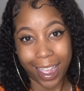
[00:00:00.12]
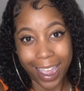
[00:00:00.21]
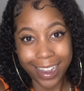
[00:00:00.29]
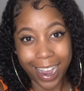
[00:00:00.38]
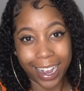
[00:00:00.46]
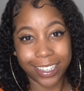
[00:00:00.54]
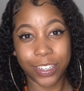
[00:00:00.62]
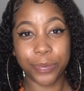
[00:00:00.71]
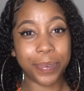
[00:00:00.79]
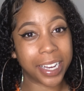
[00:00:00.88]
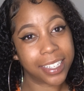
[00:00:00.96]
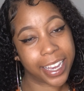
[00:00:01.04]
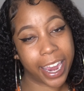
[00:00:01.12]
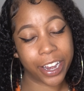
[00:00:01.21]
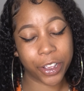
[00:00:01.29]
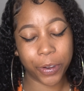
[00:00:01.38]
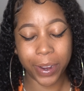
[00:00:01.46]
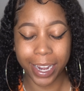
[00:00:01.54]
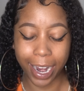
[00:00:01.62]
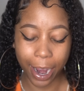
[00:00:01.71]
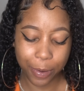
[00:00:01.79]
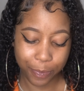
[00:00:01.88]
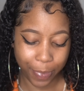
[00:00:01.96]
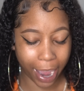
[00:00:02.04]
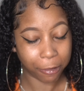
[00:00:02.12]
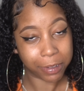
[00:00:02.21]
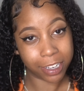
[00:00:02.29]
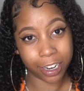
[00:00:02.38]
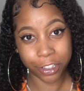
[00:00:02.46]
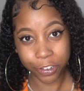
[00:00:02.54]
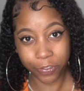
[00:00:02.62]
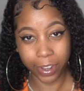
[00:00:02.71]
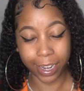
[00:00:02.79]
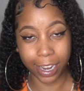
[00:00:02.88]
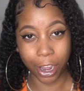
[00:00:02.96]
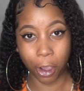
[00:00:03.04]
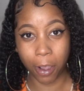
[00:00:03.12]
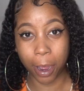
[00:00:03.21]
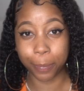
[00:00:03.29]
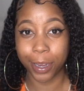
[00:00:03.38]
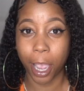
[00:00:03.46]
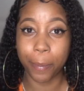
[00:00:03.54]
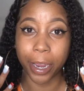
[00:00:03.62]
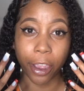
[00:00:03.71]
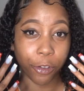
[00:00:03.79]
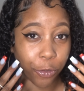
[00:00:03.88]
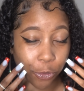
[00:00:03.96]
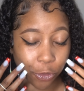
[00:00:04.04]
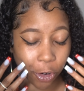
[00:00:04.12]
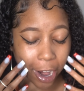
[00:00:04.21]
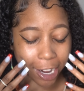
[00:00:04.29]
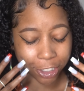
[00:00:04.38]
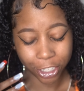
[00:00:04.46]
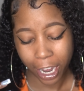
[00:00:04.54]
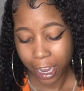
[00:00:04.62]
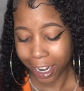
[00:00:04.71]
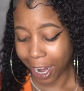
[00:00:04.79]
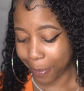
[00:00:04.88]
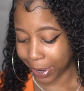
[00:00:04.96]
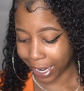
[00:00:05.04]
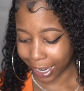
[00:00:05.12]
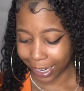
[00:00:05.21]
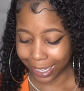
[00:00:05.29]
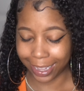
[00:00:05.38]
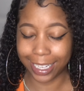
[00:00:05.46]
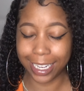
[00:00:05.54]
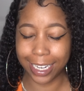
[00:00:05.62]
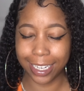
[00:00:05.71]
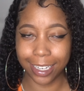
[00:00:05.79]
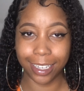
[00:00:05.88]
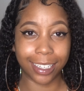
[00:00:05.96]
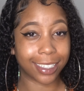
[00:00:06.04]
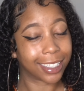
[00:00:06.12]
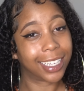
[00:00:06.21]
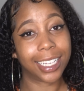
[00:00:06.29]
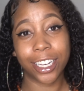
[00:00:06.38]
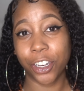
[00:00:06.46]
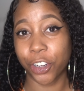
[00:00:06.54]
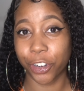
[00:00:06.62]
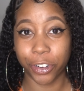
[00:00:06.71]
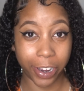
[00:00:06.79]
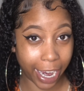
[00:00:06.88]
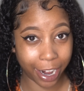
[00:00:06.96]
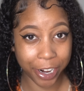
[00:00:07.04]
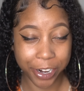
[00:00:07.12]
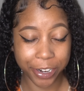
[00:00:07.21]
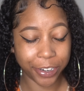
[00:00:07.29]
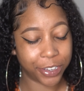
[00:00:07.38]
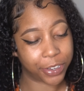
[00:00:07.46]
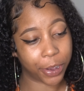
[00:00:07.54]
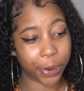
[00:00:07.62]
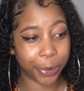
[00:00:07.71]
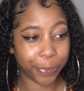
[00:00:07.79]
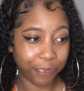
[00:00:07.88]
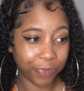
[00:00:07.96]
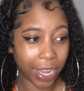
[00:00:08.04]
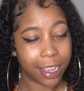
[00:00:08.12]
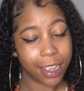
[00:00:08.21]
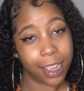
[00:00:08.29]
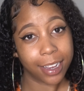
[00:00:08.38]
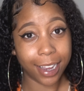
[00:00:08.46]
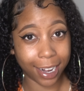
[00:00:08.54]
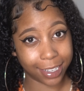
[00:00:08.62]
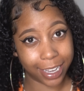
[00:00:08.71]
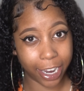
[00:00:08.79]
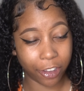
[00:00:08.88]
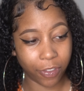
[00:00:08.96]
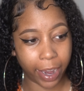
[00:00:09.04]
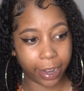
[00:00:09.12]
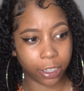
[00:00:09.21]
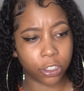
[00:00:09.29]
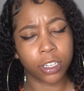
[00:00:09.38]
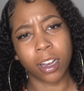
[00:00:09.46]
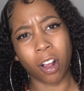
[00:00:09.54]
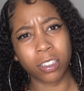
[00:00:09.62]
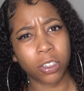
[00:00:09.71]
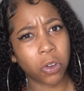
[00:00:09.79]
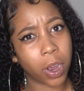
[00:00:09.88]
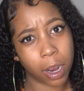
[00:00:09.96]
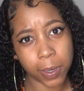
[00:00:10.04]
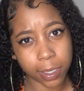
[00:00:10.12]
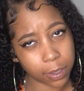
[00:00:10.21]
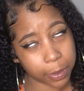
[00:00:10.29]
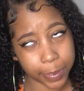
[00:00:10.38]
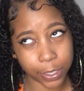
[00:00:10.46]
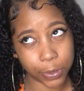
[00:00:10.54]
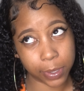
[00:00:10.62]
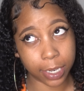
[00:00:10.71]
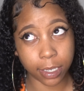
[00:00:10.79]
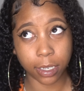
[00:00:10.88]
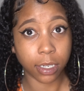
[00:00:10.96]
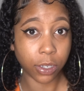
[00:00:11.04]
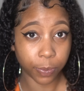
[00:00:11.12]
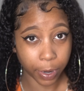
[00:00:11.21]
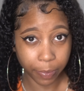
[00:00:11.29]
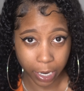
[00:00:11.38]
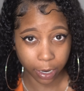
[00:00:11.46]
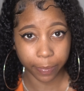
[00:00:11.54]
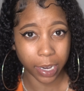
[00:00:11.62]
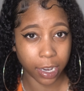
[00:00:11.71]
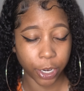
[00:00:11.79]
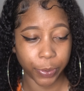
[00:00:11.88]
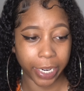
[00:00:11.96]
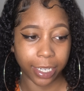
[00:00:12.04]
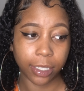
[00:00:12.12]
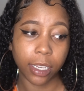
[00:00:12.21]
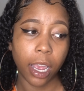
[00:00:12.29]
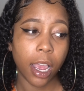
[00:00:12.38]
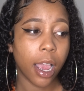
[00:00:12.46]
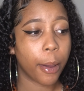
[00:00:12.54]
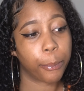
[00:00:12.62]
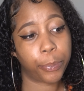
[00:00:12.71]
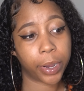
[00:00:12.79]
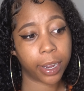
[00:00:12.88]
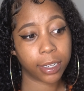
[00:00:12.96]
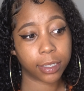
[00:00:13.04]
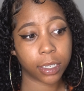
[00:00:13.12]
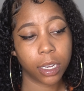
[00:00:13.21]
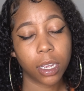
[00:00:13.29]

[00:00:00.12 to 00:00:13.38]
Hey guys, it's Based Cato, and I'm back with another video. I'm coming in fresh, coming in clean. It's clean girl error, so gotta take advantage. And also, I was a little bit too lazy to do my makeup anyways. But